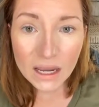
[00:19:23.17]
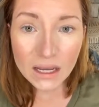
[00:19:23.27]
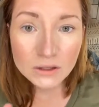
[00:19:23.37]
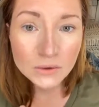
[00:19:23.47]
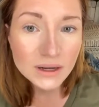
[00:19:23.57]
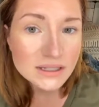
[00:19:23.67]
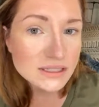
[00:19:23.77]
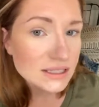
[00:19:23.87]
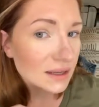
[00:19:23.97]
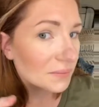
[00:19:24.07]
And you guys,
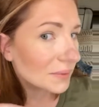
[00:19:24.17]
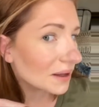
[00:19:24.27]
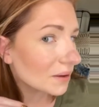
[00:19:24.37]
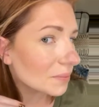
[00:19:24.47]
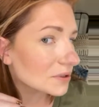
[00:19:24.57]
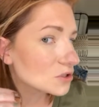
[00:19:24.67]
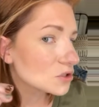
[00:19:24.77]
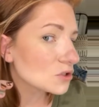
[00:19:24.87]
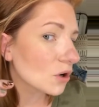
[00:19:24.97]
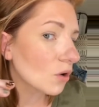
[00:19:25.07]
Saint makeup is
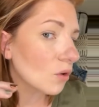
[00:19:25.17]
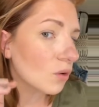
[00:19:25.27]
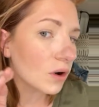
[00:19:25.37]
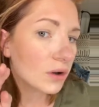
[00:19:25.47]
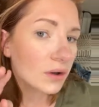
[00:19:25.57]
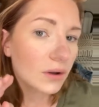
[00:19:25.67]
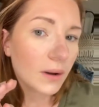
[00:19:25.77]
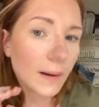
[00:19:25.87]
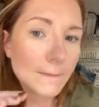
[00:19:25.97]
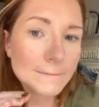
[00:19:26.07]
so
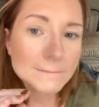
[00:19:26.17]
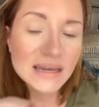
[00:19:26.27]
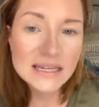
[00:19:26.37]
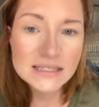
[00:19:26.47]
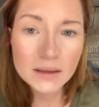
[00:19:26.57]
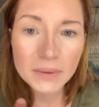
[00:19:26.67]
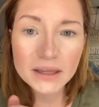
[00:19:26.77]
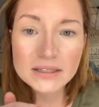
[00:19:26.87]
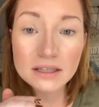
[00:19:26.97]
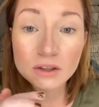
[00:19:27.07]
amazing
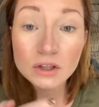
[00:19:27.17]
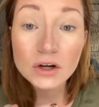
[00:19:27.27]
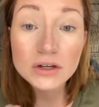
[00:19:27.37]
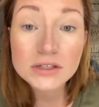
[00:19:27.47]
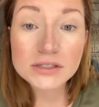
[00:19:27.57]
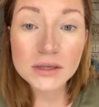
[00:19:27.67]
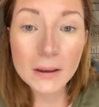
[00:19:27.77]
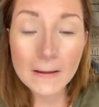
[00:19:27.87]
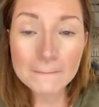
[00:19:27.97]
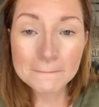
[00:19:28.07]
because it looks
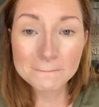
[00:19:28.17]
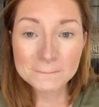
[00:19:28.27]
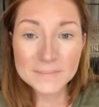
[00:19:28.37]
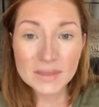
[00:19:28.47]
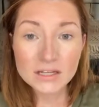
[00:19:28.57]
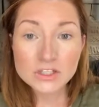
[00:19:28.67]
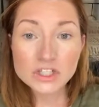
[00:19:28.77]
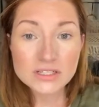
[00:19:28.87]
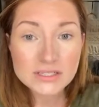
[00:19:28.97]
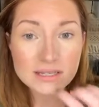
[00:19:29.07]

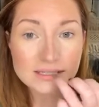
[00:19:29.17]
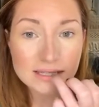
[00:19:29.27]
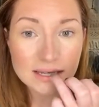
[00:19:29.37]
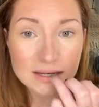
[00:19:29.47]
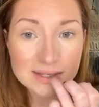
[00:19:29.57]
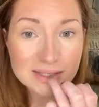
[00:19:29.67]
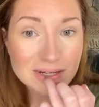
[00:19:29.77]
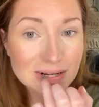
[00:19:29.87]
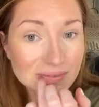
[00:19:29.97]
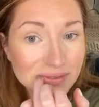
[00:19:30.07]
just like skin. It's
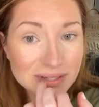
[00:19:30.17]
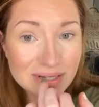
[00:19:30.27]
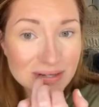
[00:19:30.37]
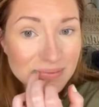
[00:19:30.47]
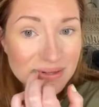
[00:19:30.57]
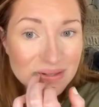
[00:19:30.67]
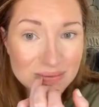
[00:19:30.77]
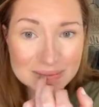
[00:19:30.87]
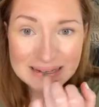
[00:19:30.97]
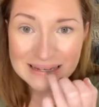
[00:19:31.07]
covering up
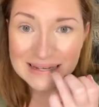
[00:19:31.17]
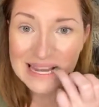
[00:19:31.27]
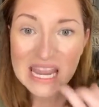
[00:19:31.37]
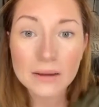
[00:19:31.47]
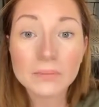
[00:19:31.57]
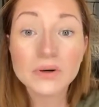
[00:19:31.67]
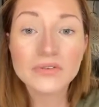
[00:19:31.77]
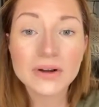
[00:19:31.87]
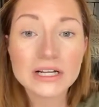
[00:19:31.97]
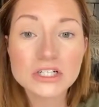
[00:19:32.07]
all my
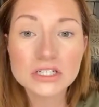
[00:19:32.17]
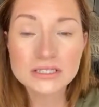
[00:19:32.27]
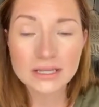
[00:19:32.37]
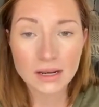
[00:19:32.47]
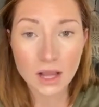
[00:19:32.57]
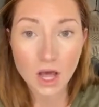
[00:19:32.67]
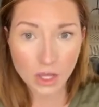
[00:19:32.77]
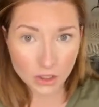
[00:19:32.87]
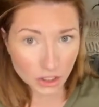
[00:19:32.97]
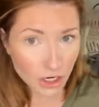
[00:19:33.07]
imperfections in
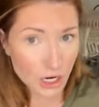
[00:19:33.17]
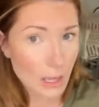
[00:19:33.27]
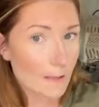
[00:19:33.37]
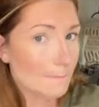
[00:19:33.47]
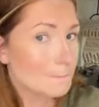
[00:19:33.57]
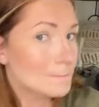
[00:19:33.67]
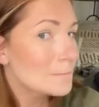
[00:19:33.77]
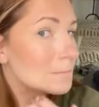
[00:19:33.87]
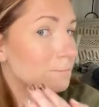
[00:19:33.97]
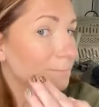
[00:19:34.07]
color,
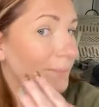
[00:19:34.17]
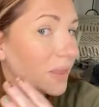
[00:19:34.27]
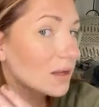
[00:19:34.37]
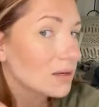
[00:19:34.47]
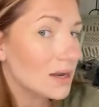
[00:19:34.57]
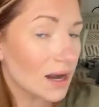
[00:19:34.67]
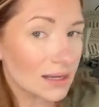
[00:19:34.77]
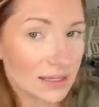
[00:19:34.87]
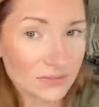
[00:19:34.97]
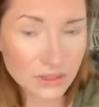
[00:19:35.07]

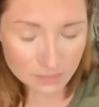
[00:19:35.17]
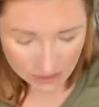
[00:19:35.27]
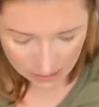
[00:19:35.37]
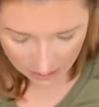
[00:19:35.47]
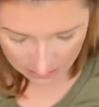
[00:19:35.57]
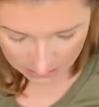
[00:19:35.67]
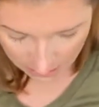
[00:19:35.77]
not giving me that